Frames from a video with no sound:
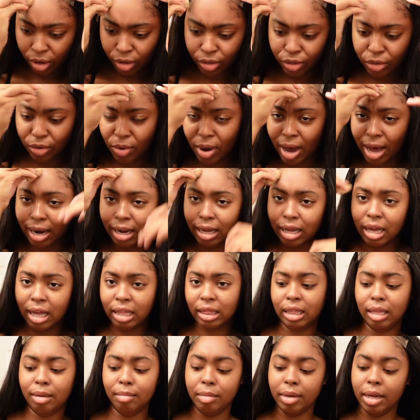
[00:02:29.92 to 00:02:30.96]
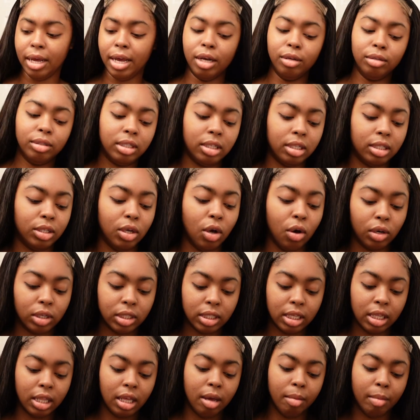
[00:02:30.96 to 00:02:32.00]
You gotta hunt them down to talk
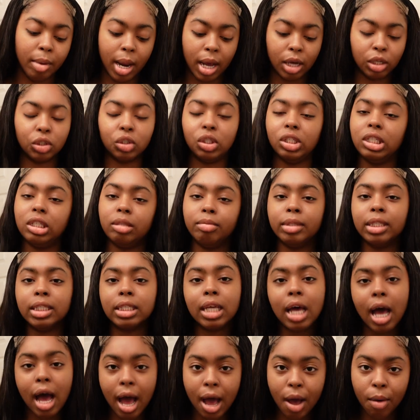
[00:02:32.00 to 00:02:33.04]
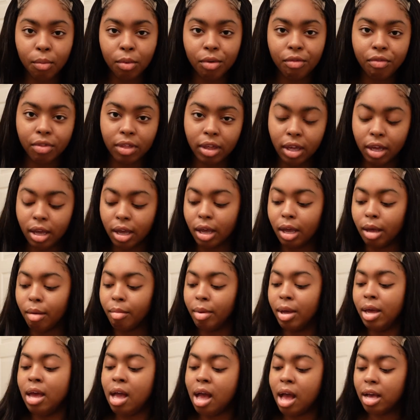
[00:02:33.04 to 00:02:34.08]
to them and actually spend time with them
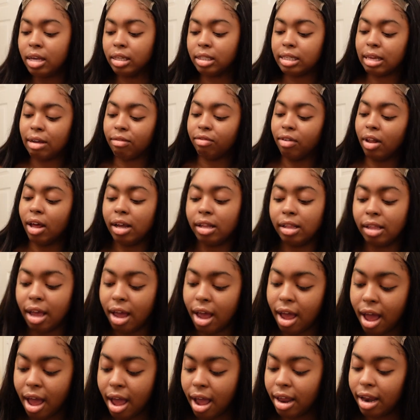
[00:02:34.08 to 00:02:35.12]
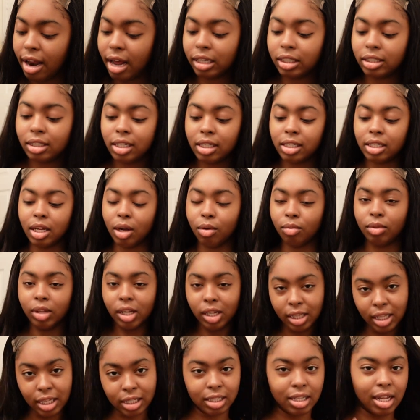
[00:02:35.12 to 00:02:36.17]
and stuff like that. And I just don't
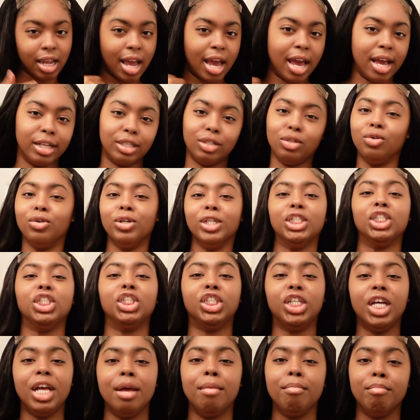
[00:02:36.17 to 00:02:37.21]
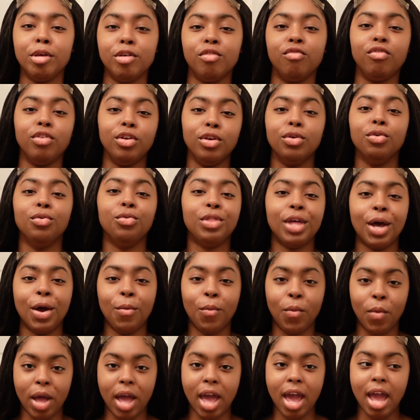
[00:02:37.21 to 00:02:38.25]
think that's the case, or it shouldn't be viewed
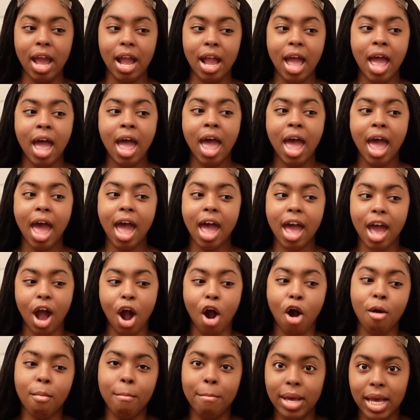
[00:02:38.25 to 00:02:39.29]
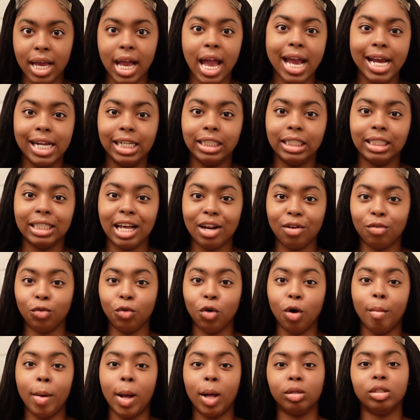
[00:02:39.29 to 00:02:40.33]
that way at our big ages. I don't
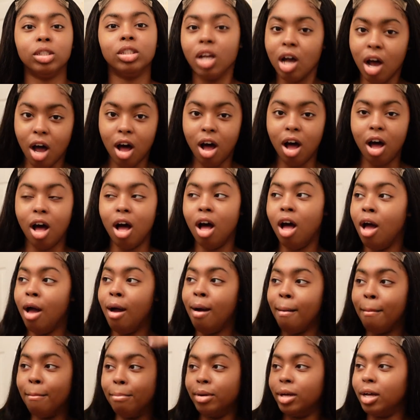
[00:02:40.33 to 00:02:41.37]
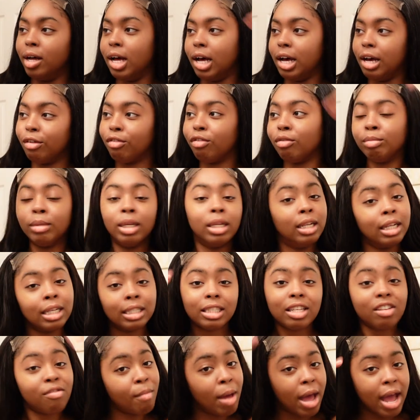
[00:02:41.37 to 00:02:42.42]
know about y'all, but from the
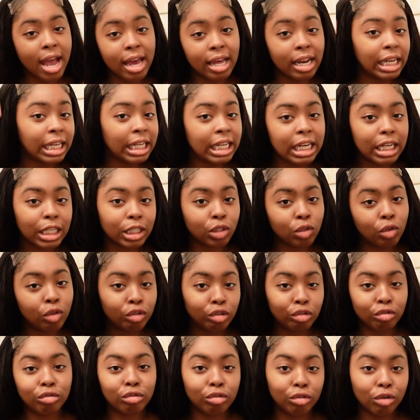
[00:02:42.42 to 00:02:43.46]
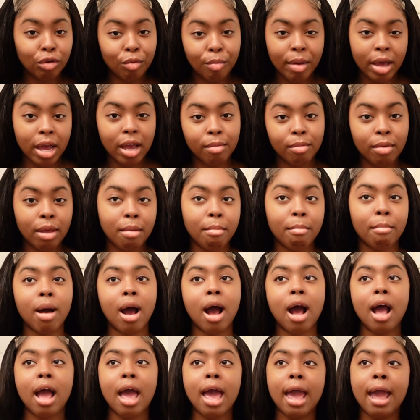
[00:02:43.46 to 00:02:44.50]
looks of my analytics on YouTube, baby,
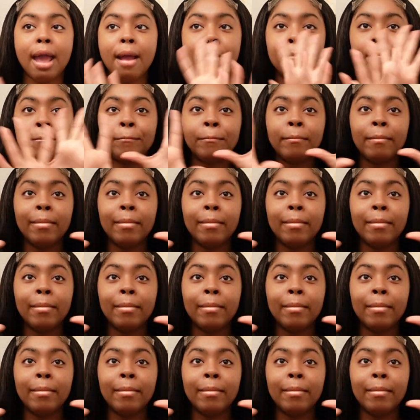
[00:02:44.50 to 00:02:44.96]
my